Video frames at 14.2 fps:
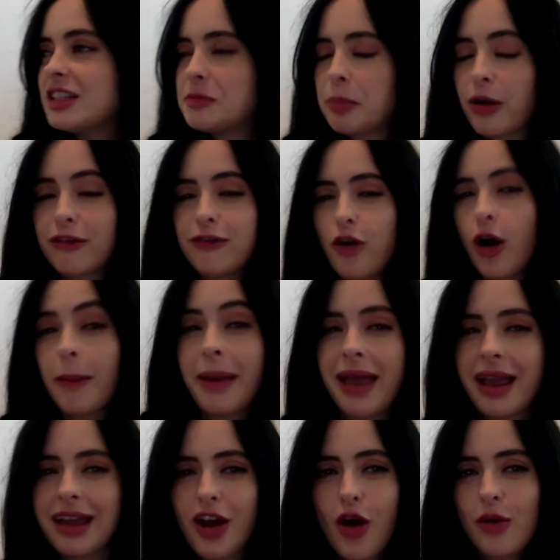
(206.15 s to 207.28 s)
performing
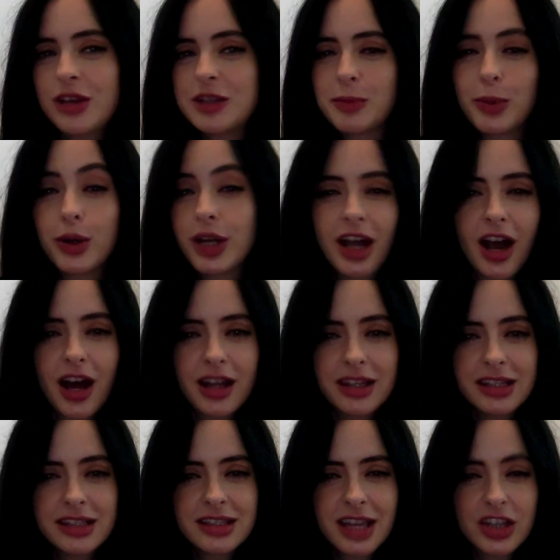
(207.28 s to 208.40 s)
and always putting on
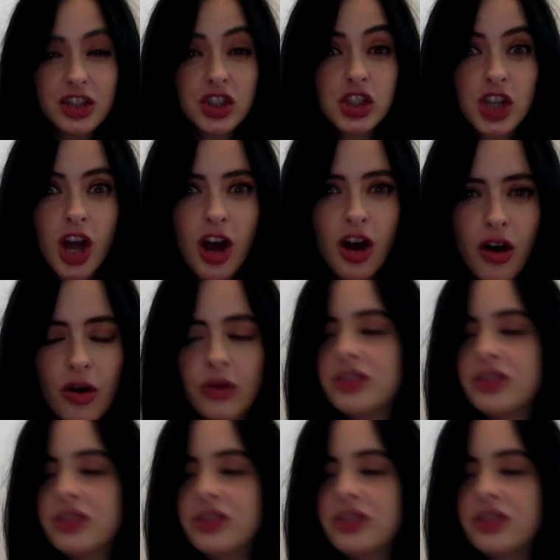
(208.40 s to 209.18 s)
this like show.